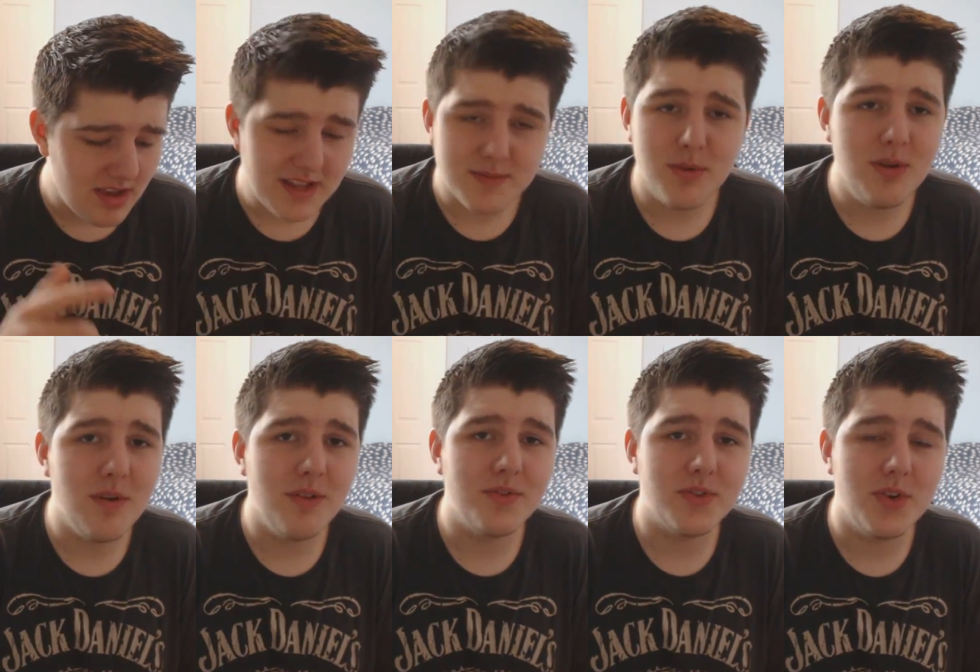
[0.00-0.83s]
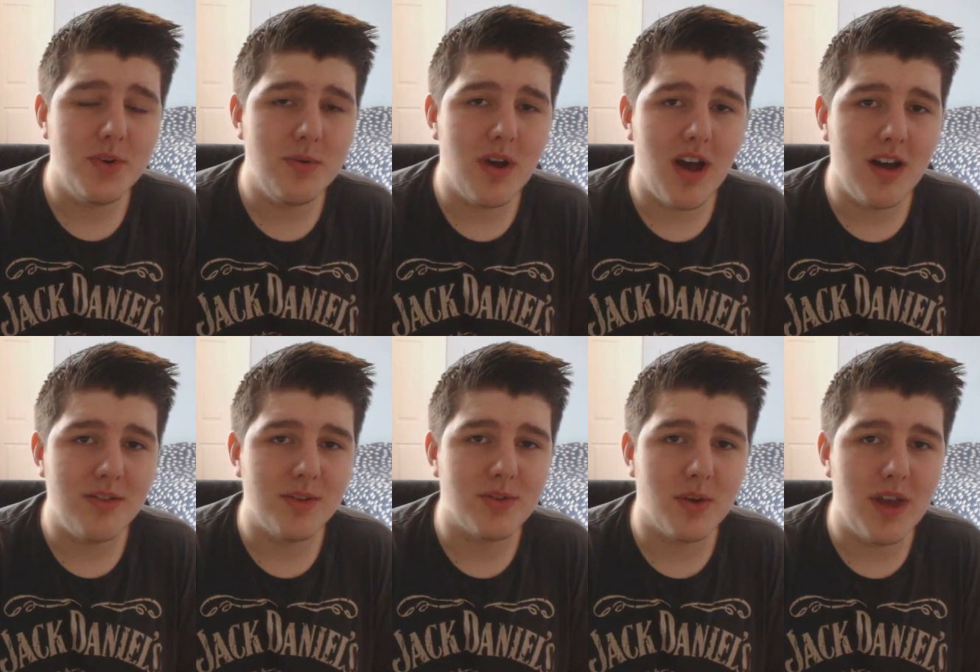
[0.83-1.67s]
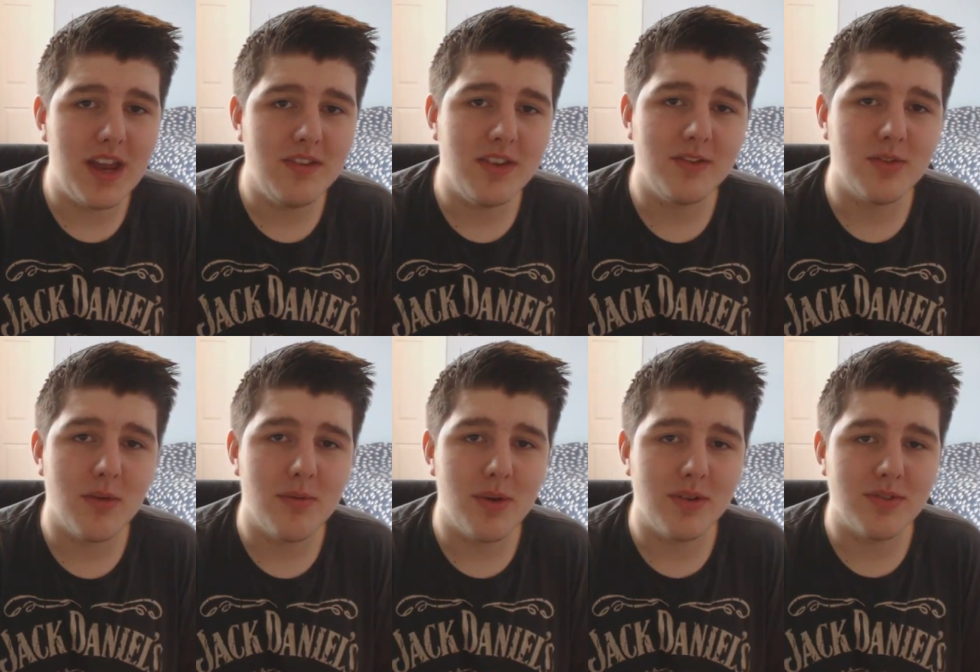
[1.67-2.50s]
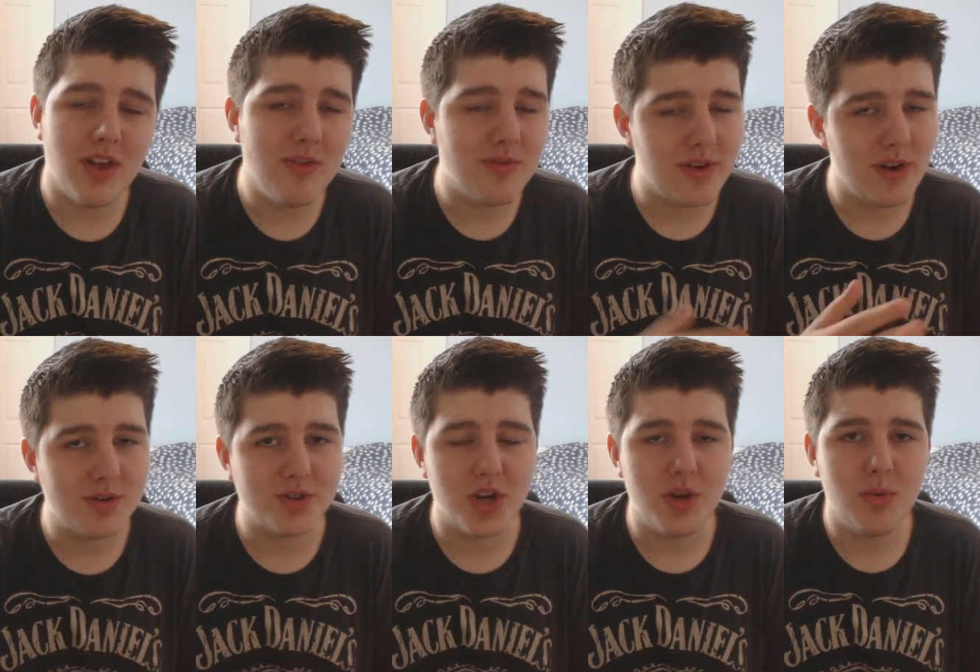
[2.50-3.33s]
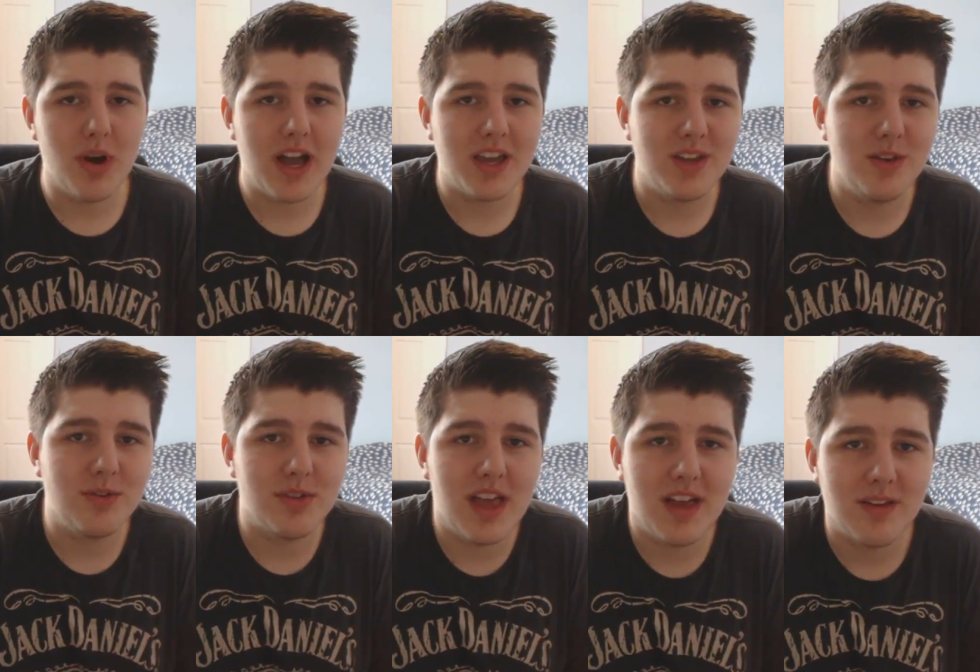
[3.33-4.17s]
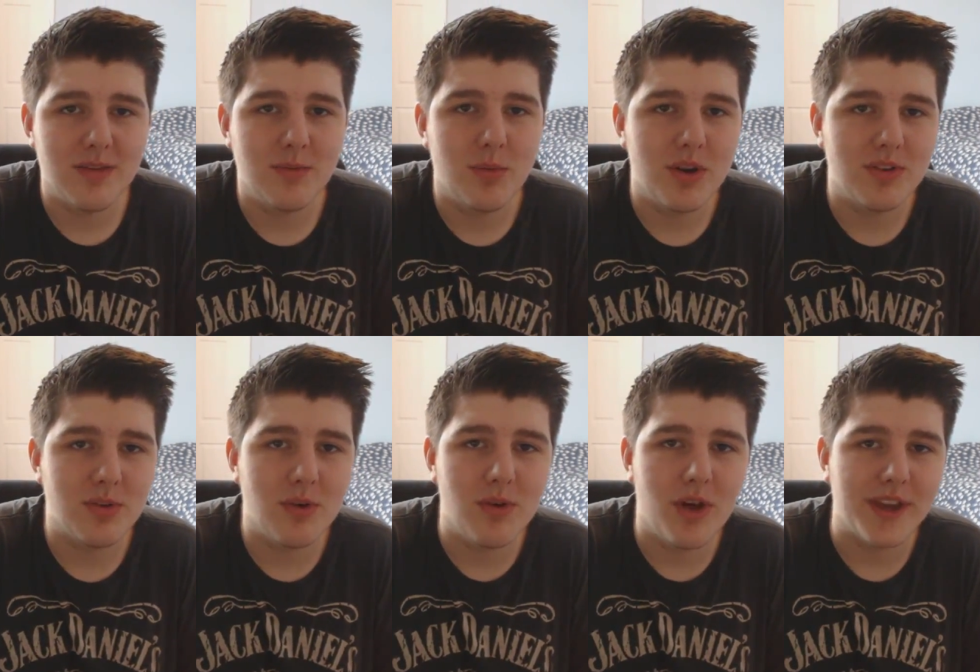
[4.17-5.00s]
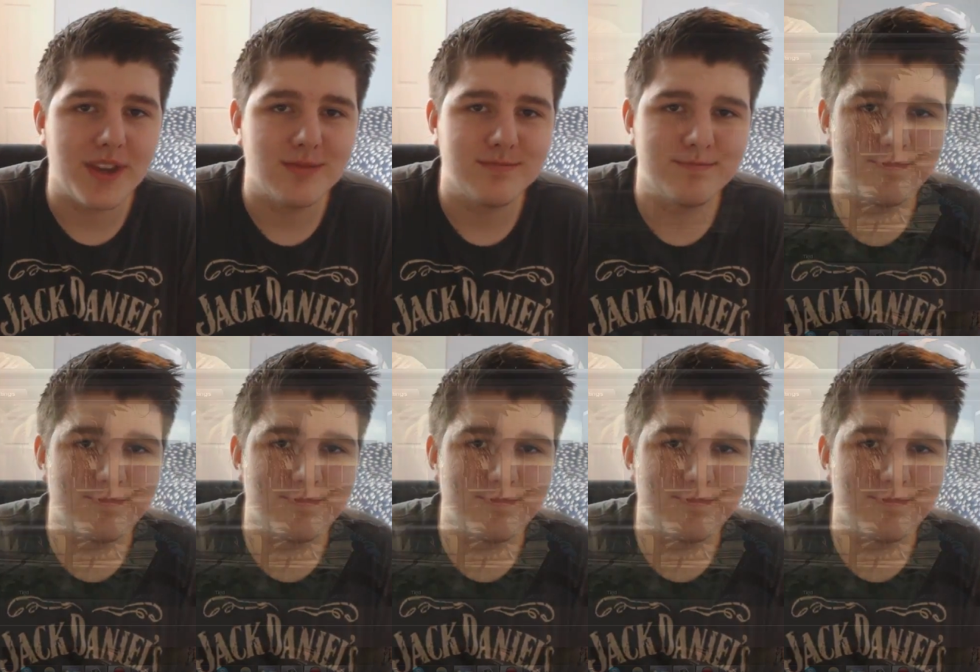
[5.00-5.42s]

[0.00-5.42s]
Let's move on to the editing software itself, and I'll show you how you use that and what it's sort of like.